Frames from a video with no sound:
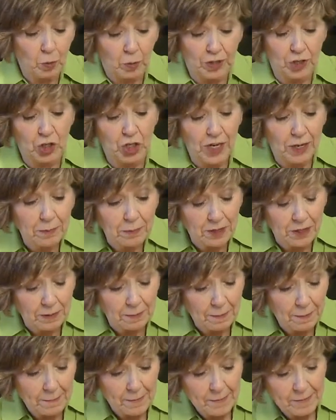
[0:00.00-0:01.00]
with chips,
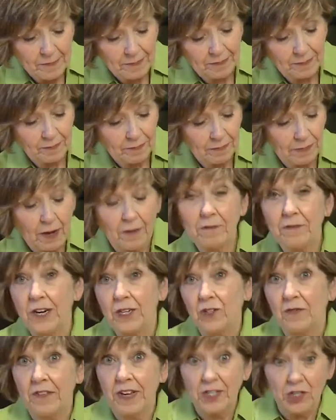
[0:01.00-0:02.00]

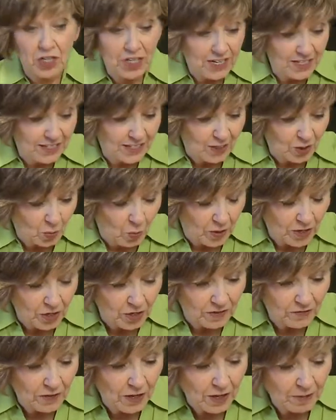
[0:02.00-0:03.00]
fresh veggies, it's
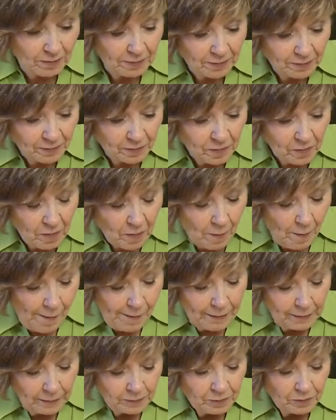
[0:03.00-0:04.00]
wonderful.
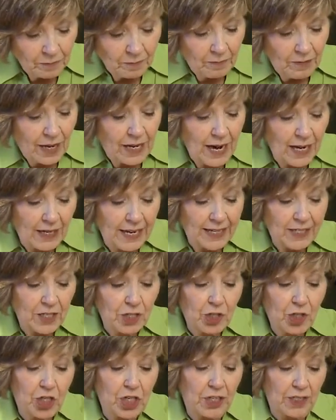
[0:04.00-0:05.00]
And I like
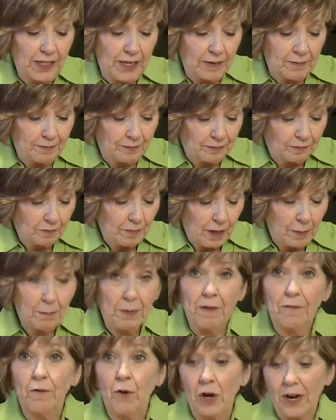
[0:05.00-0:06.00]
to chill it
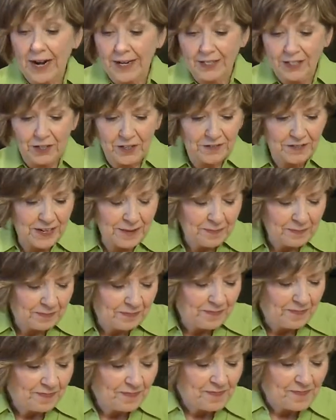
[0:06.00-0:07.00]
before I serve it.
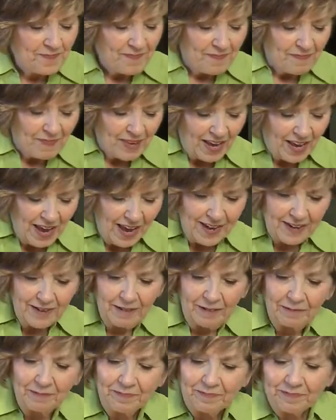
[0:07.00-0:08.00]

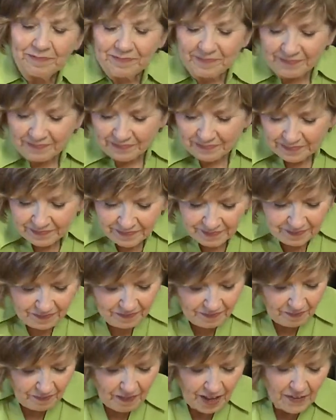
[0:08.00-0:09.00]
And
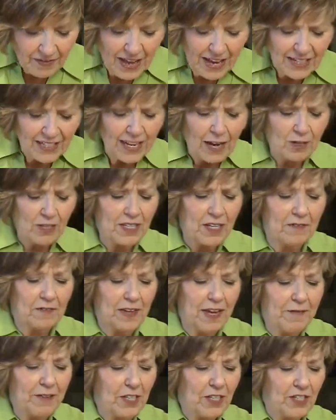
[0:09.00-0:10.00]
that allows the
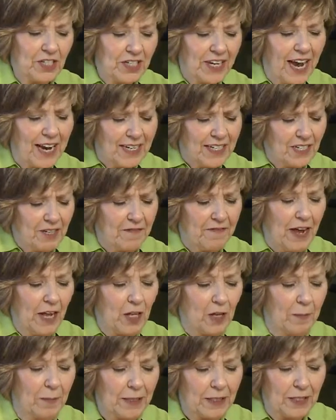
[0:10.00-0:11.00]
flavors to kind of
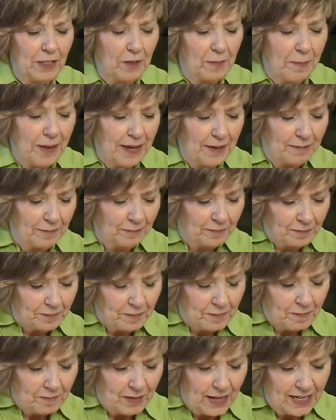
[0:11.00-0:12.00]
develop a little bit
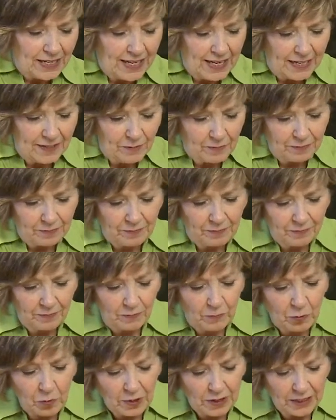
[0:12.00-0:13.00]
and get
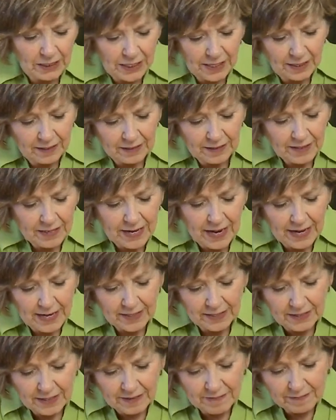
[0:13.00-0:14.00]
really
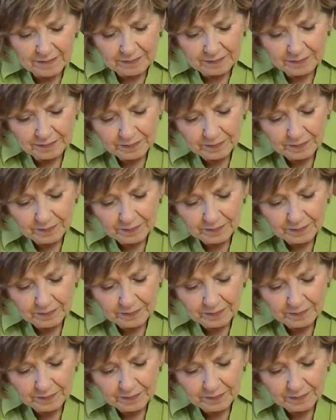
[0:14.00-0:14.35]
nice and